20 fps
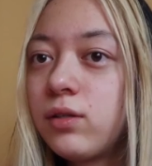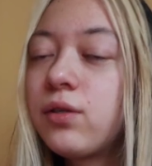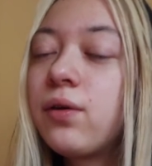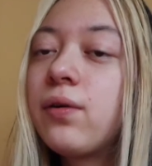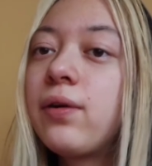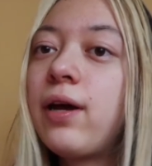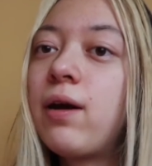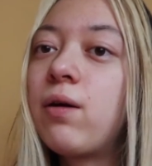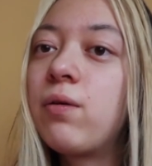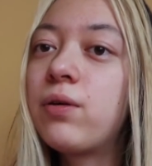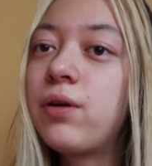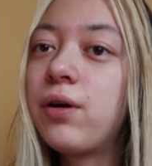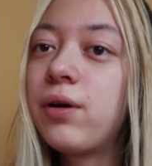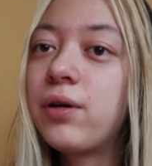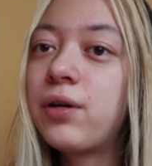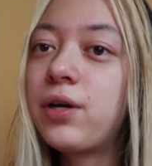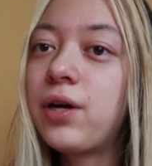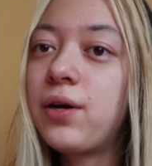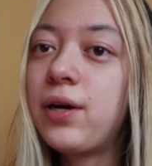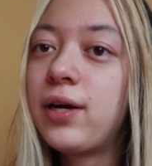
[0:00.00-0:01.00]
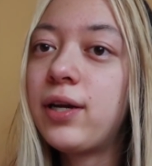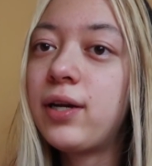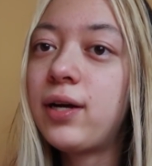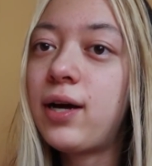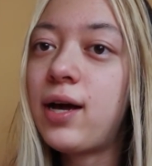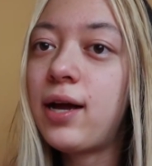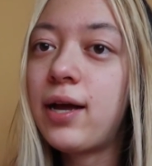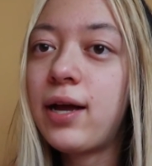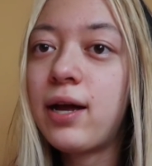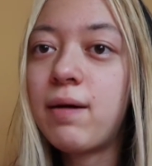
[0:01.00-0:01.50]
So now Coco and
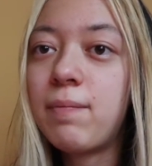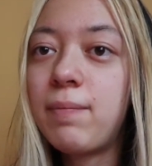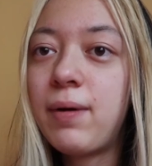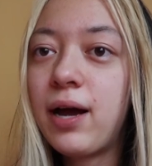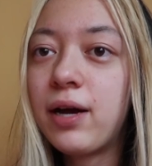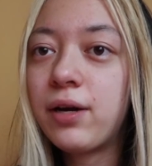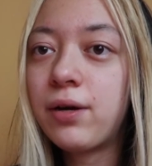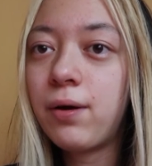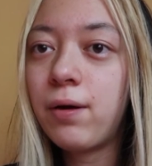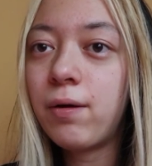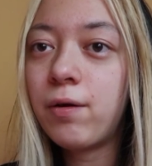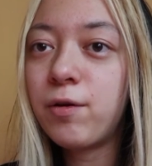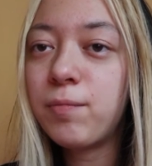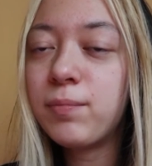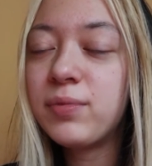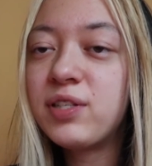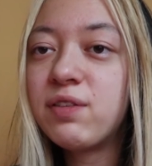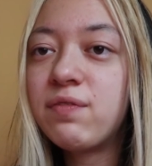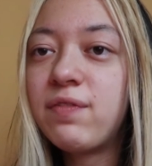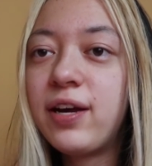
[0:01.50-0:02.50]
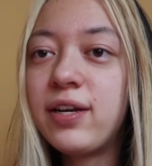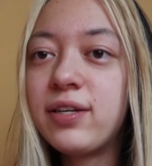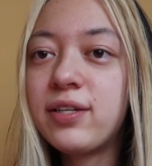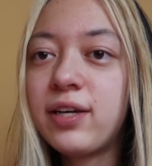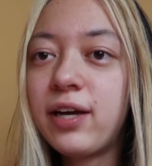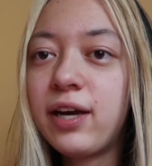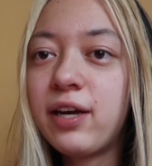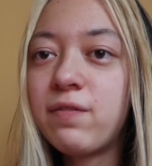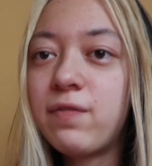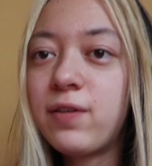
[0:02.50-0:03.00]
I are back home. The vet
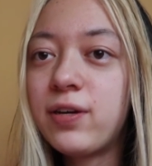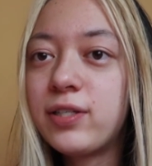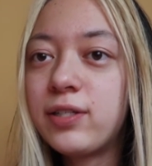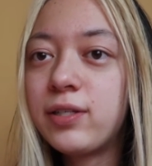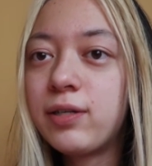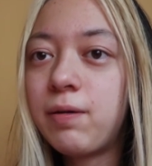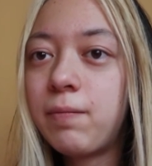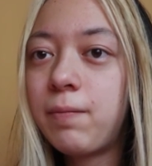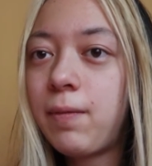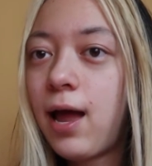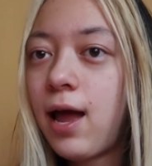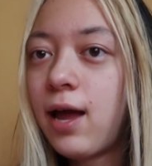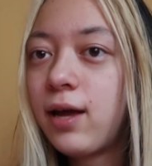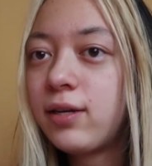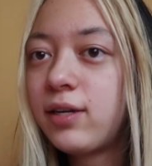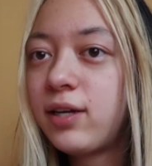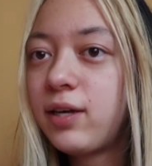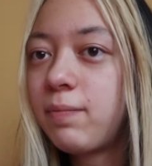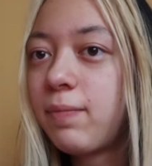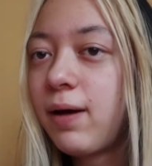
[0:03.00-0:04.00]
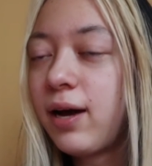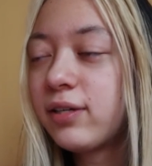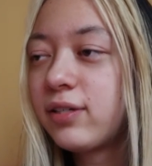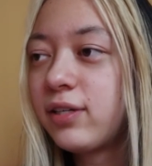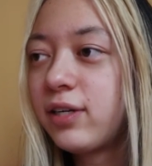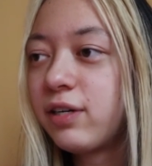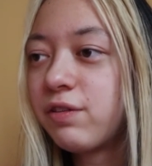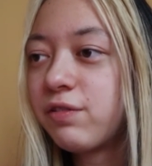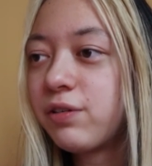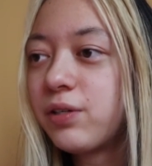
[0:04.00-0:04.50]
gave us some
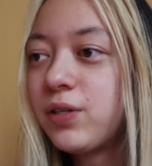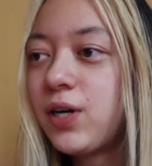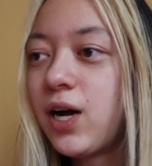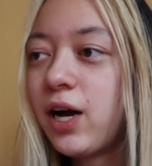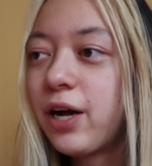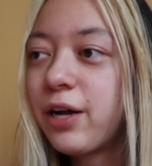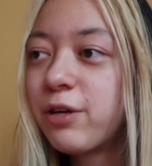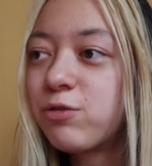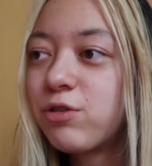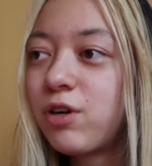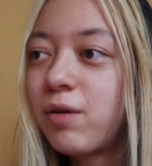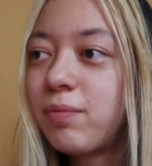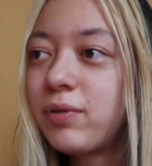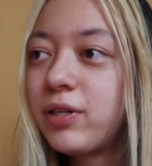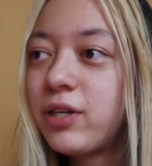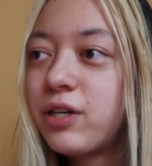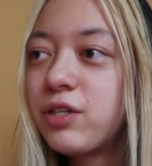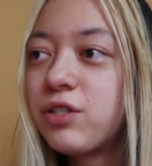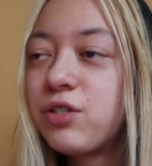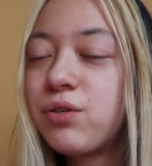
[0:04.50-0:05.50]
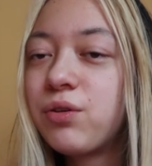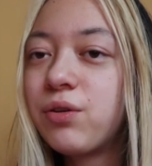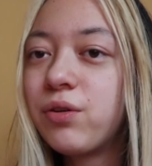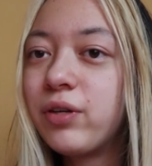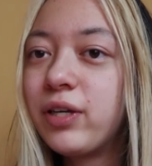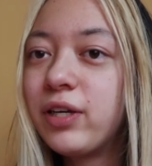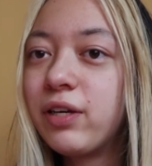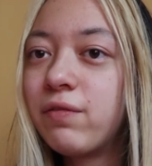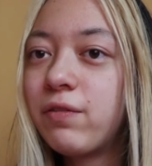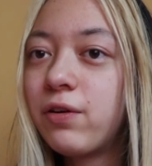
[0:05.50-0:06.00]
antibacterial eye droplets
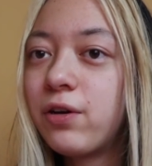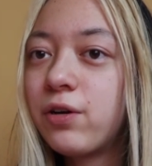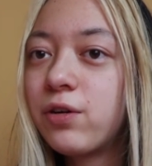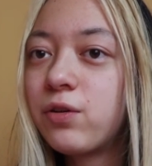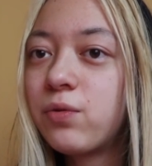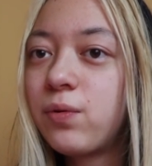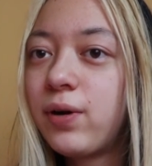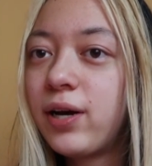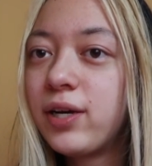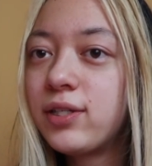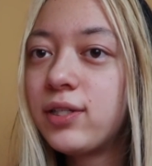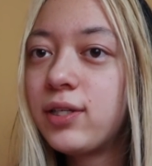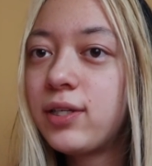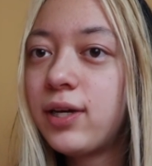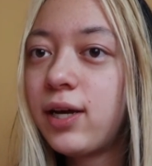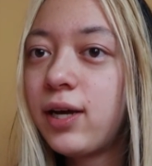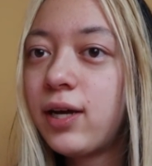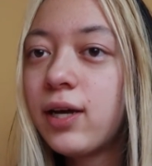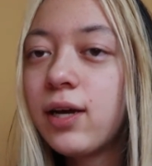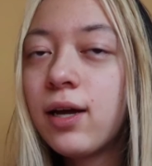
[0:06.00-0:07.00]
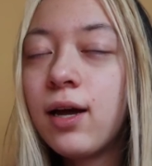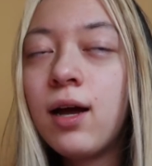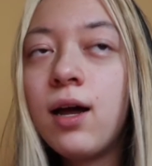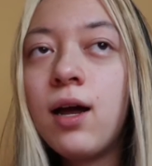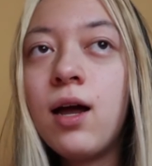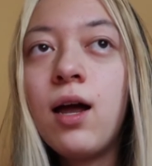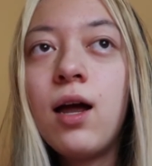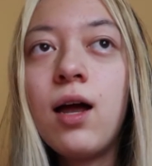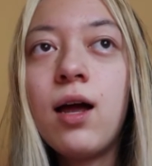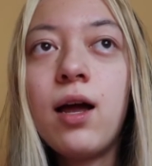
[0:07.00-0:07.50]
to give her twice a day,
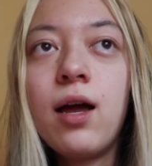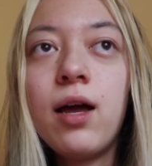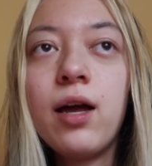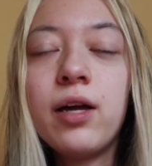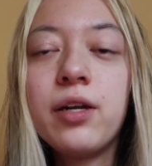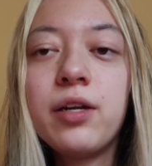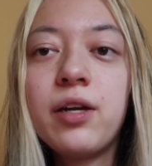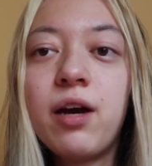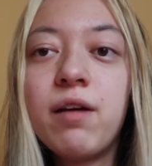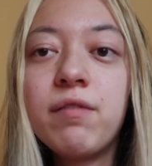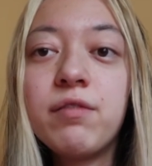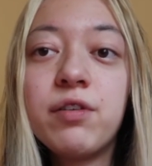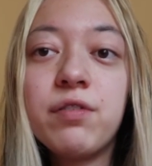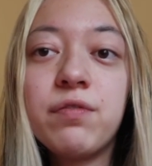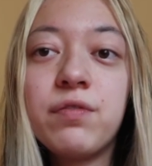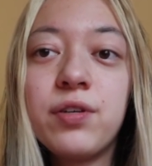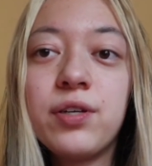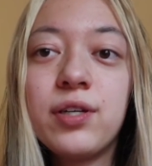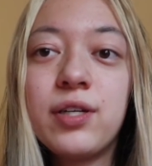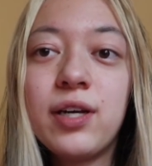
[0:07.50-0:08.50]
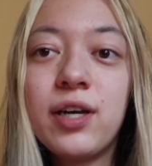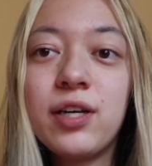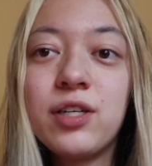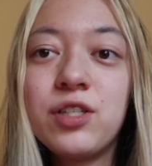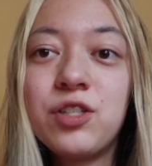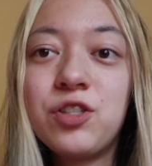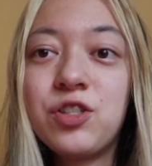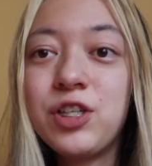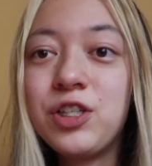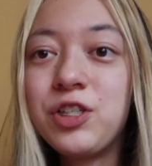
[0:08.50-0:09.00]
and after a few
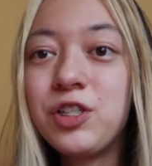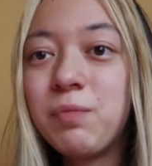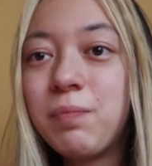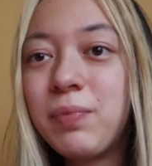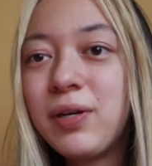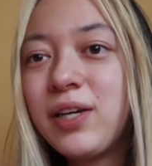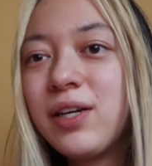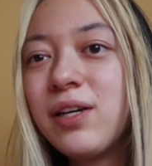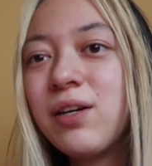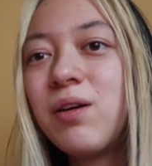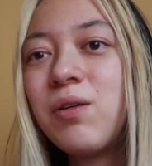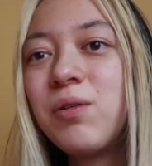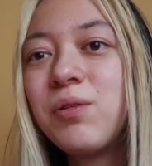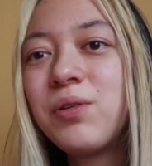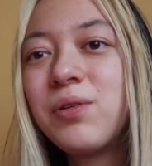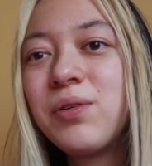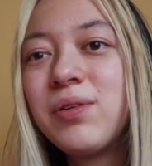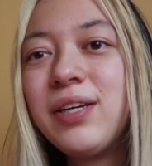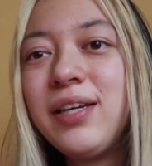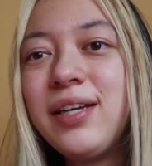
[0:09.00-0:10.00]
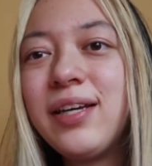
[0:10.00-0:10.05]
days she should be all good